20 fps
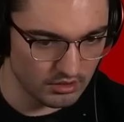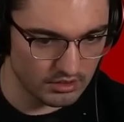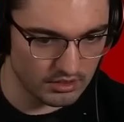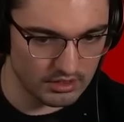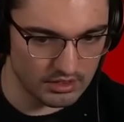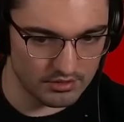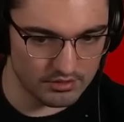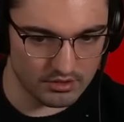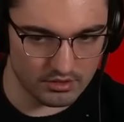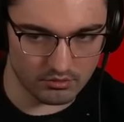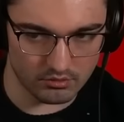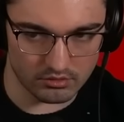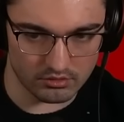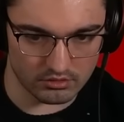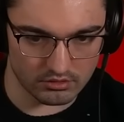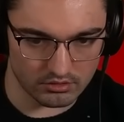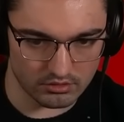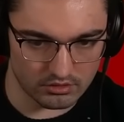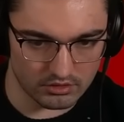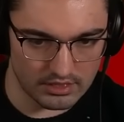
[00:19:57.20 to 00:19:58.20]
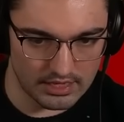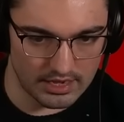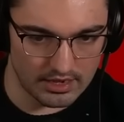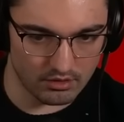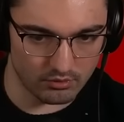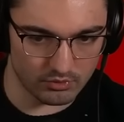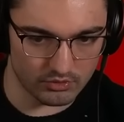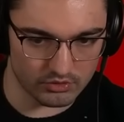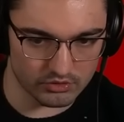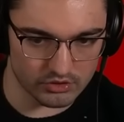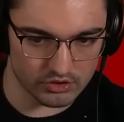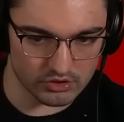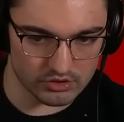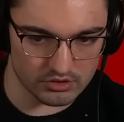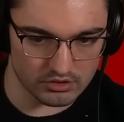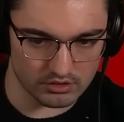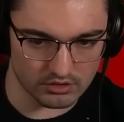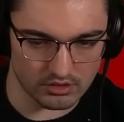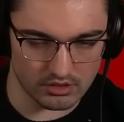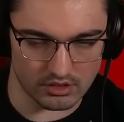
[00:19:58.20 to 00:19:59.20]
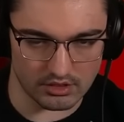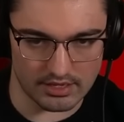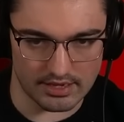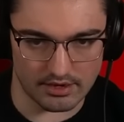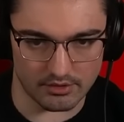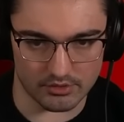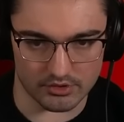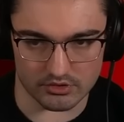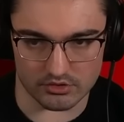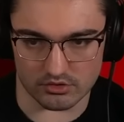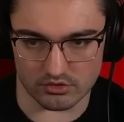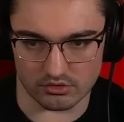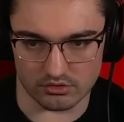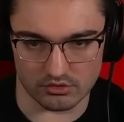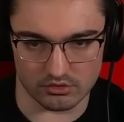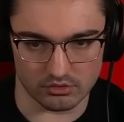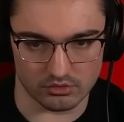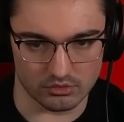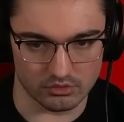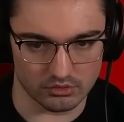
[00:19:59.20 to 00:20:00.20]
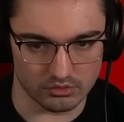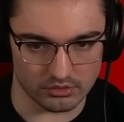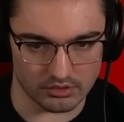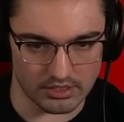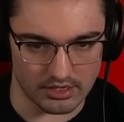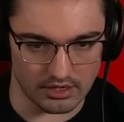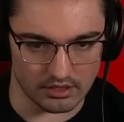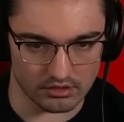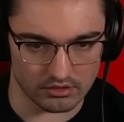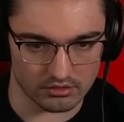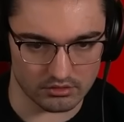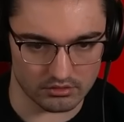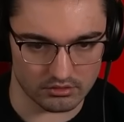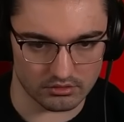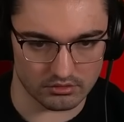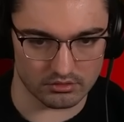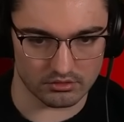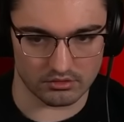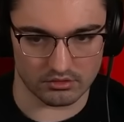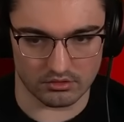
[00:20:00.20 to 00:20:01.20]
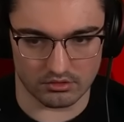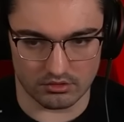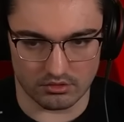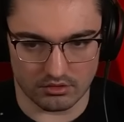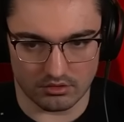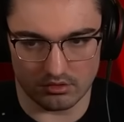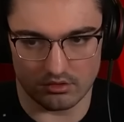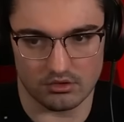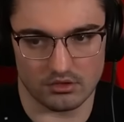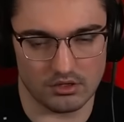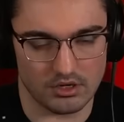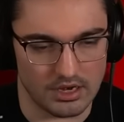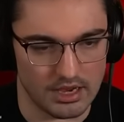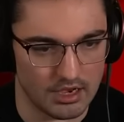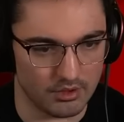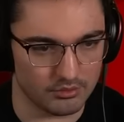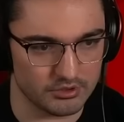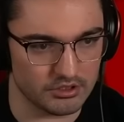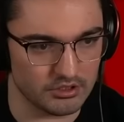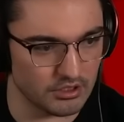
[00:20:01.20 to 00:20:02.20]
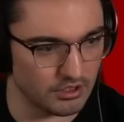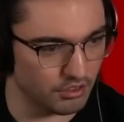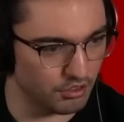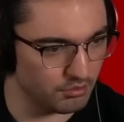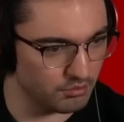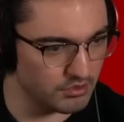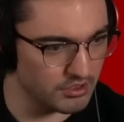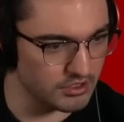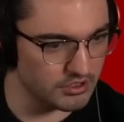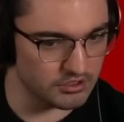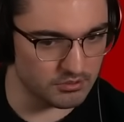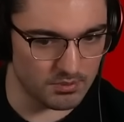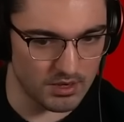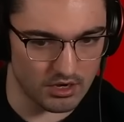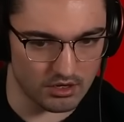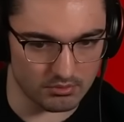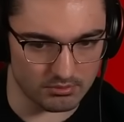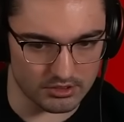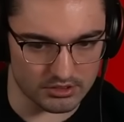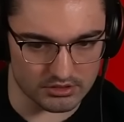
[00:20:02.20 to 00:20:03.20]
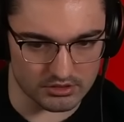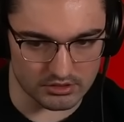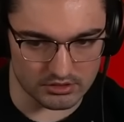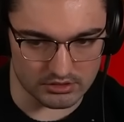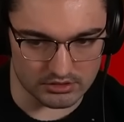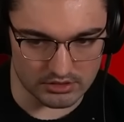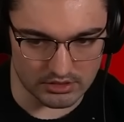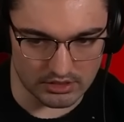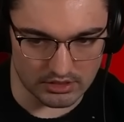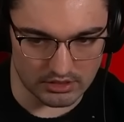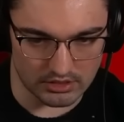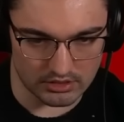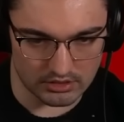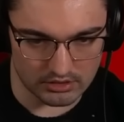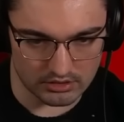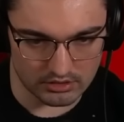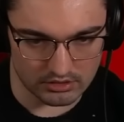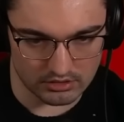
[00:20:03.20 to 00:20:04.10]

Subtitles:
And then that will just allow us to do, yeah. Now can get 3 experiments in a day.